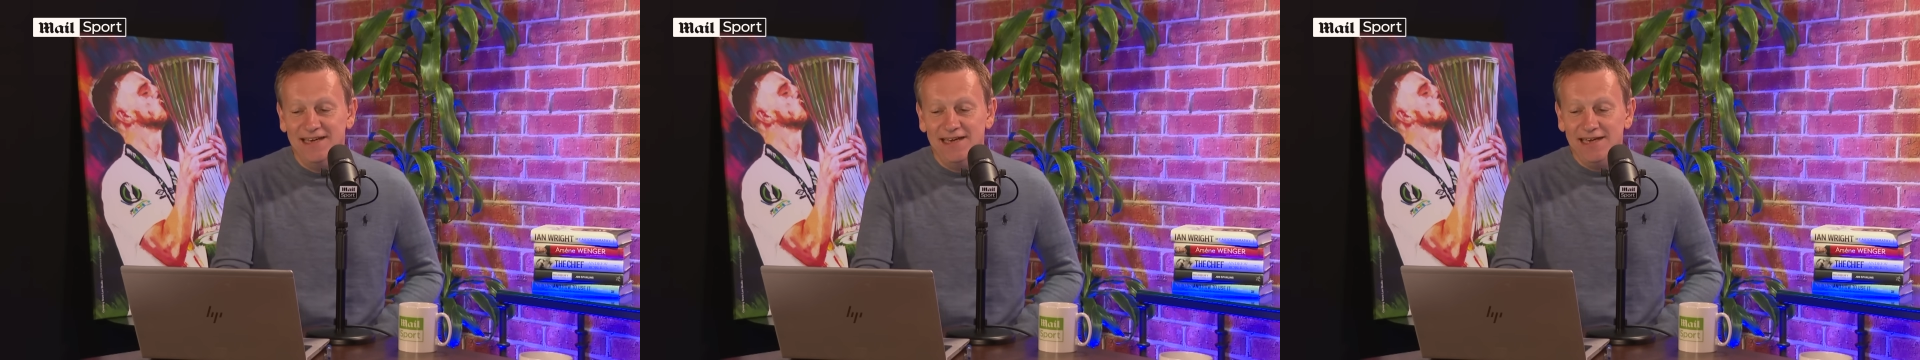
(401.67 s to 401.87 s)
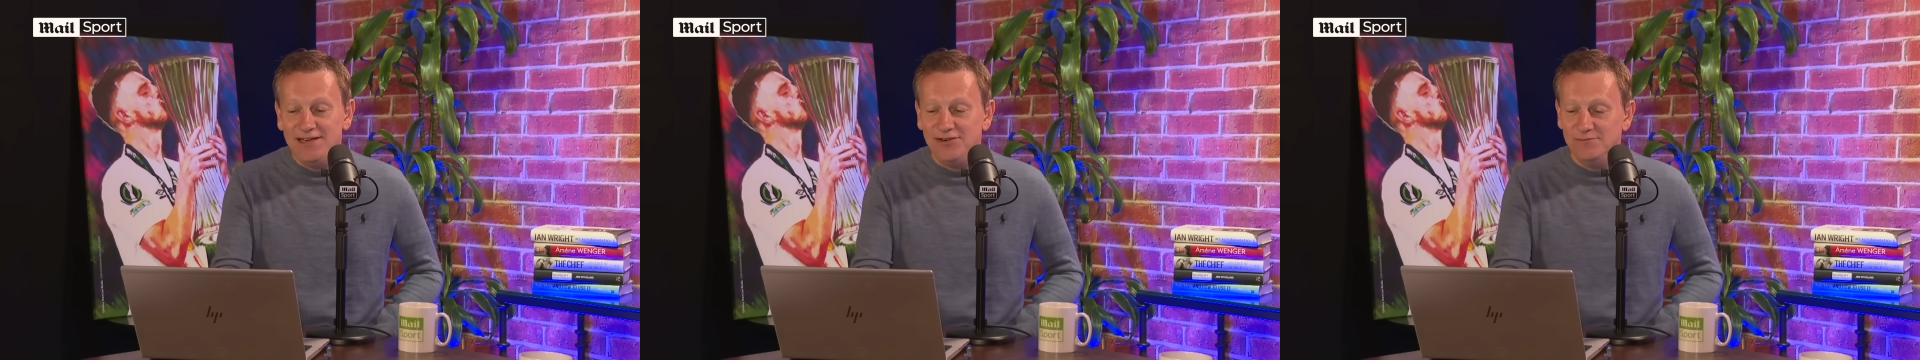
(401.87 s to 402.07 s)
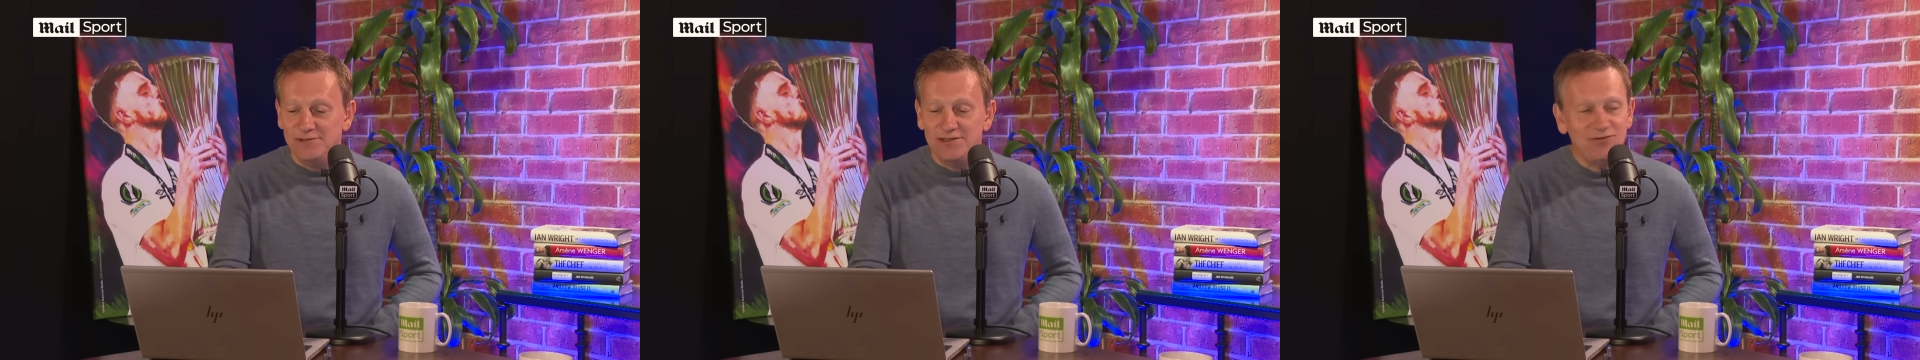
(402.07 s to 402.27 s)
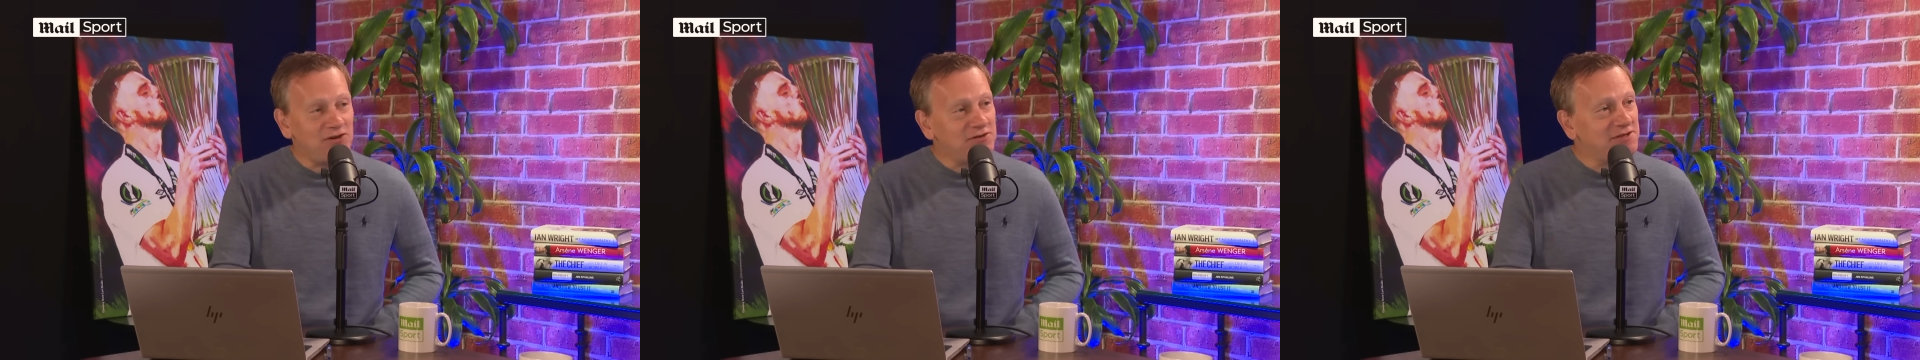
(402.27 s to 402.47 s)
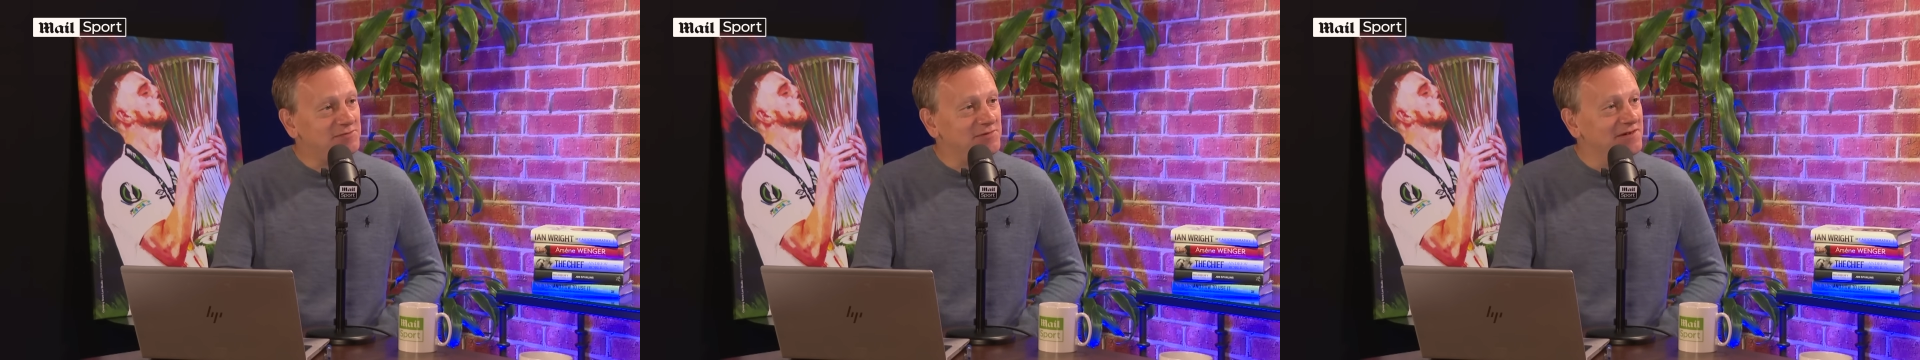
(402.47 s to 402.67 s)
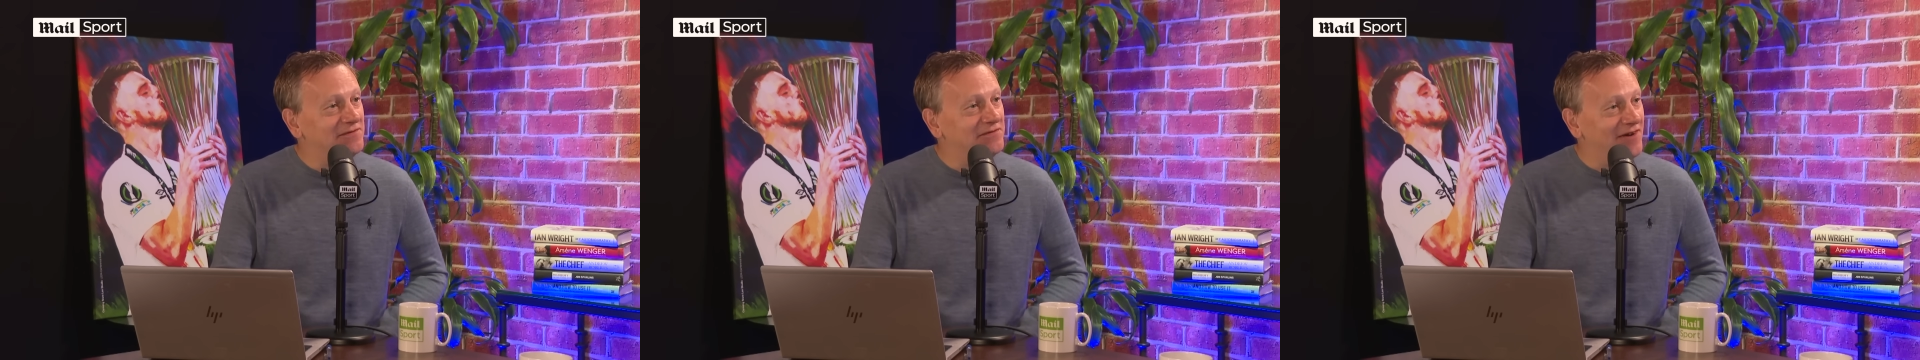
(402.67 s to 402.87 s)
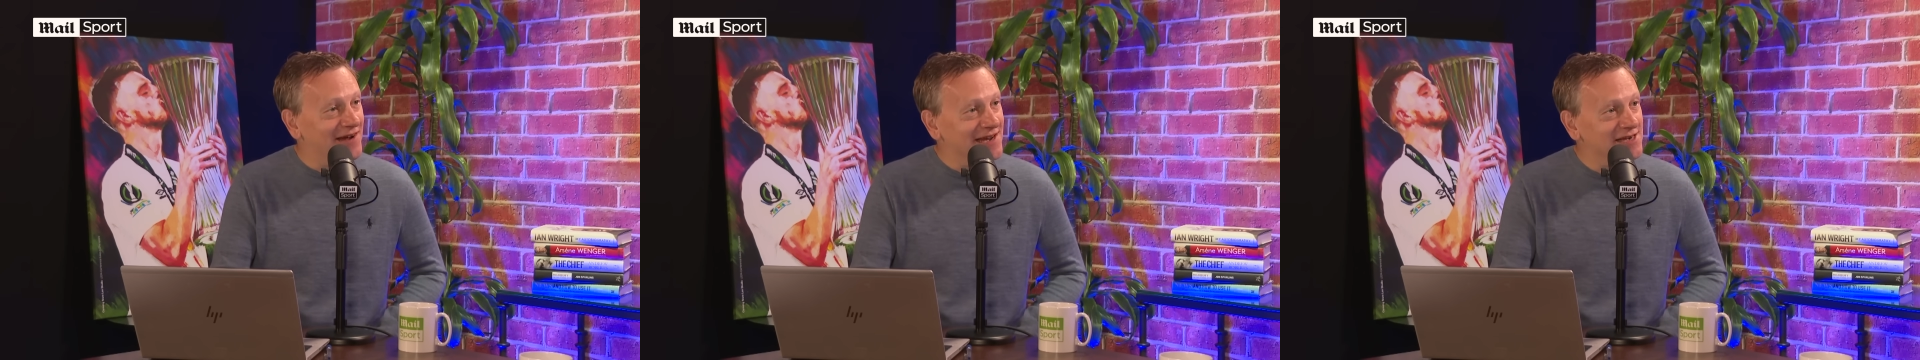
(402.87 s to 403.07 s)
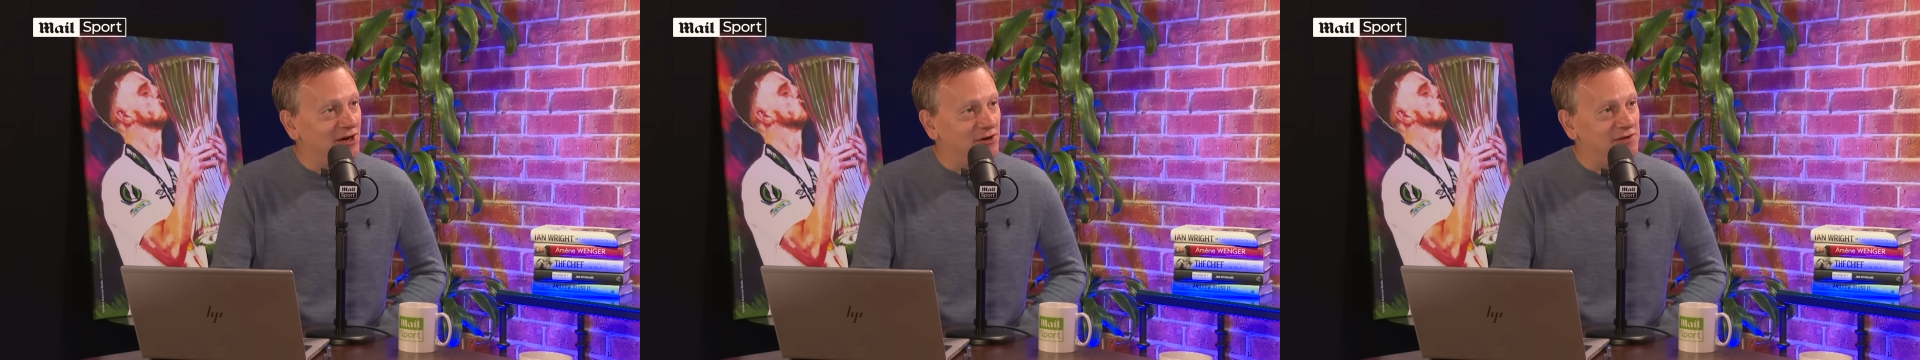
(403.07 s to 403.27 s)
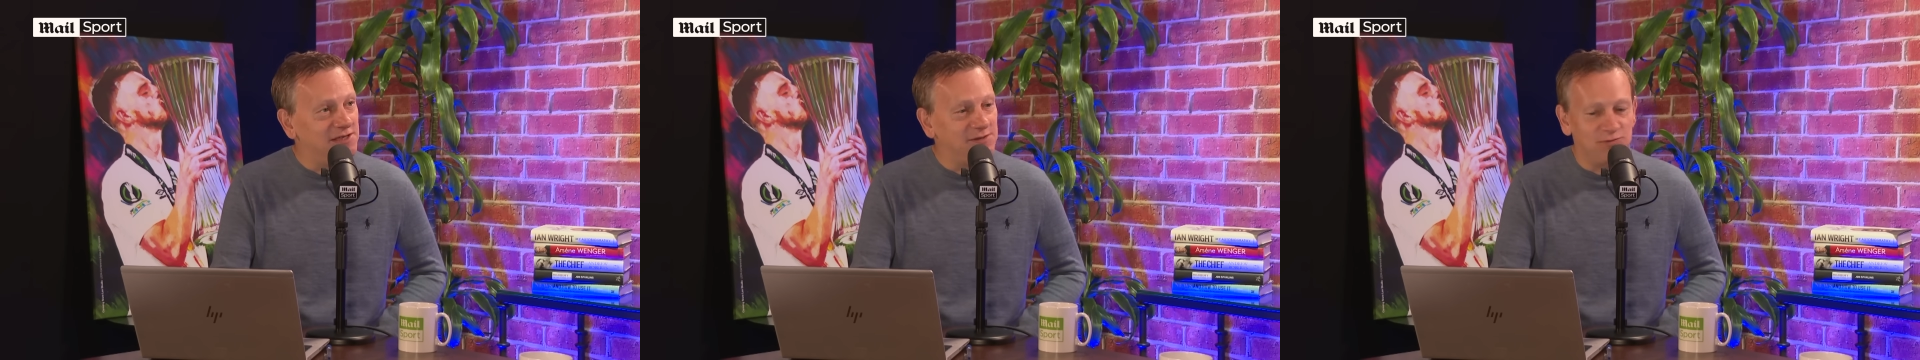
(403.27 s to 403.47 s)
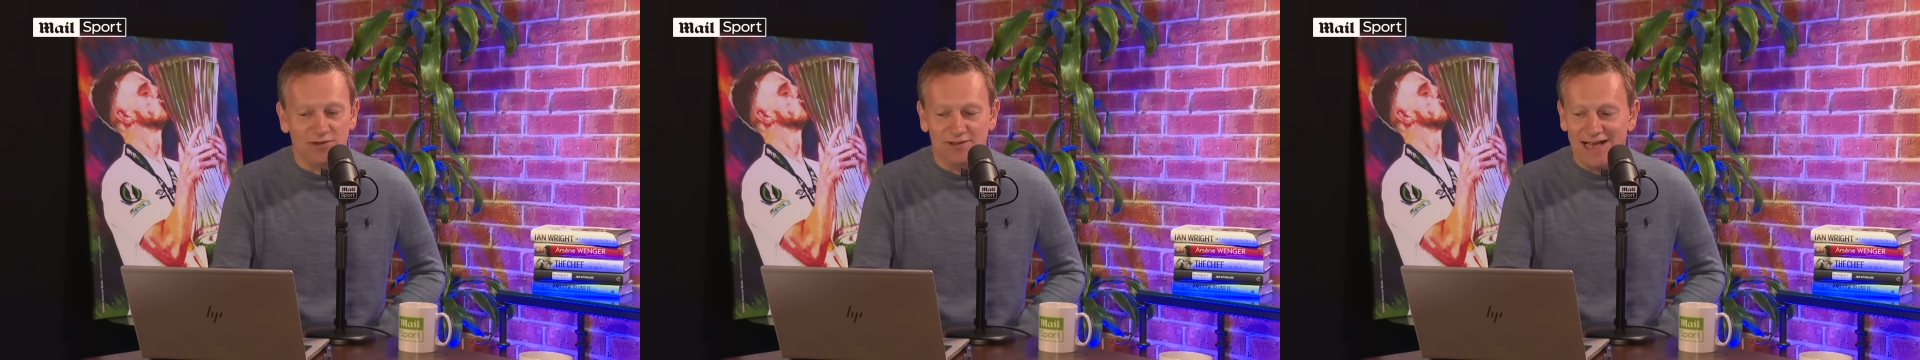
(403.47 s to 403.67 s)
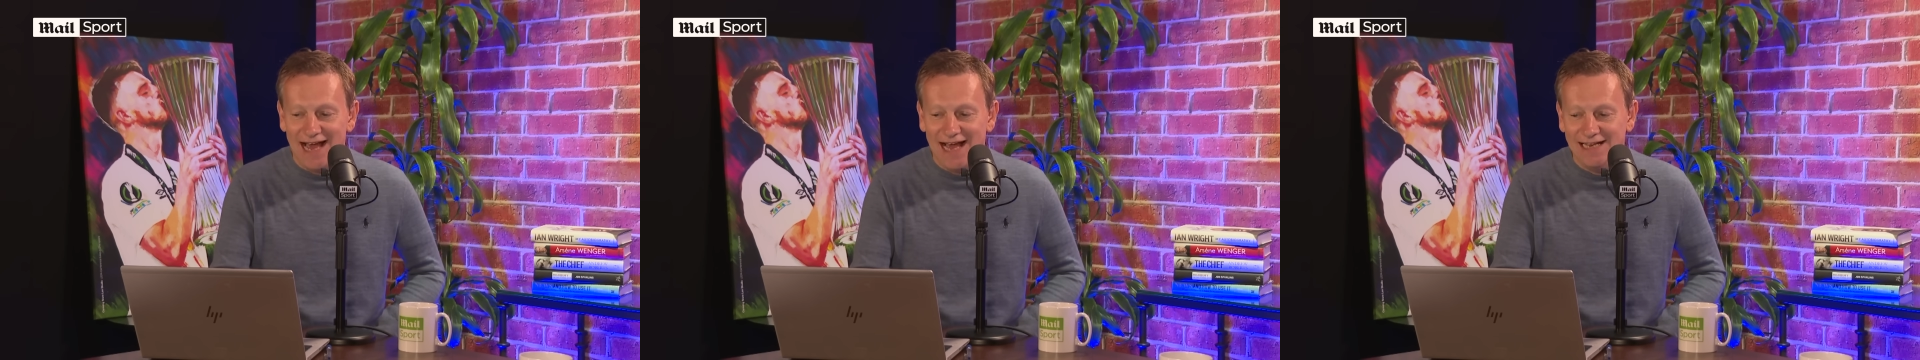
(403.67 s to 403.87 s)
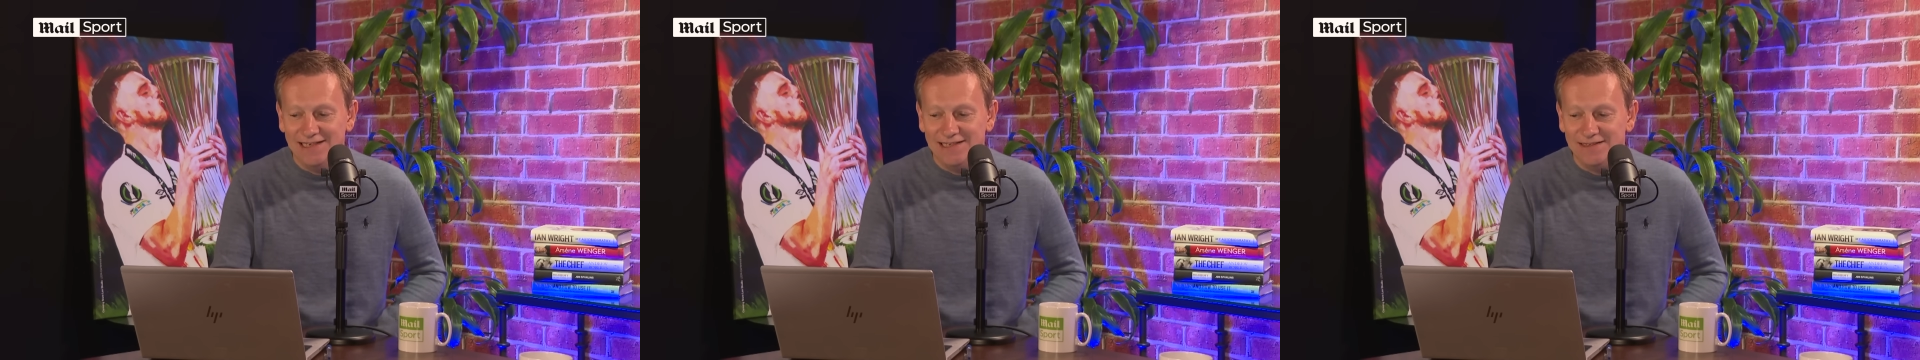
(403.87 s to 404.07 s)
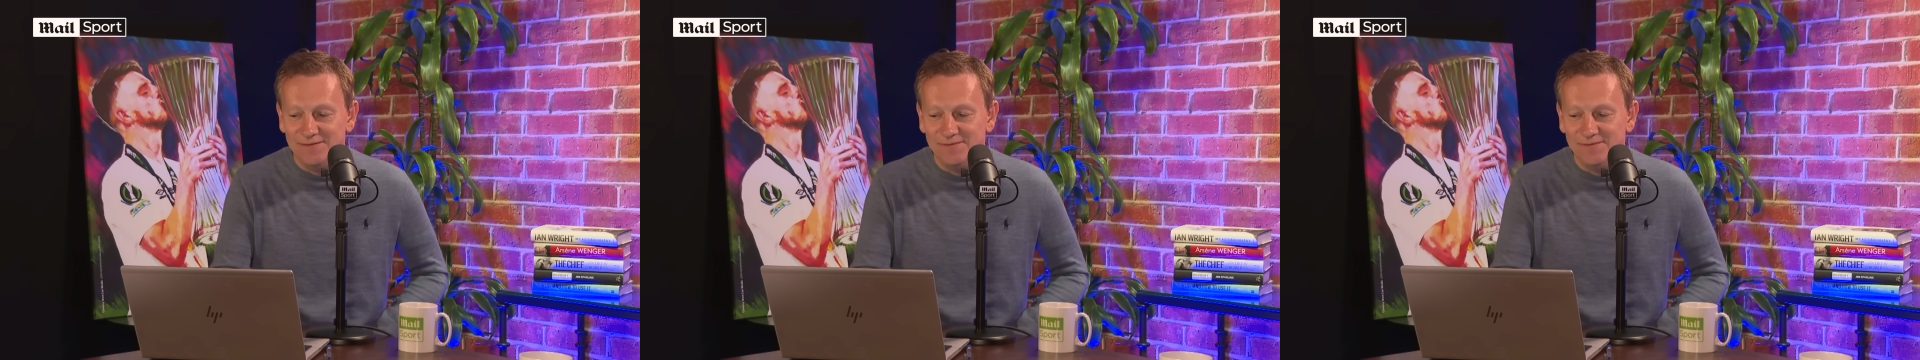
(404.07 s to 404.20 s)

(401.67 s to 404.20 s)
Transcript: He comes across as being very knowledgeable and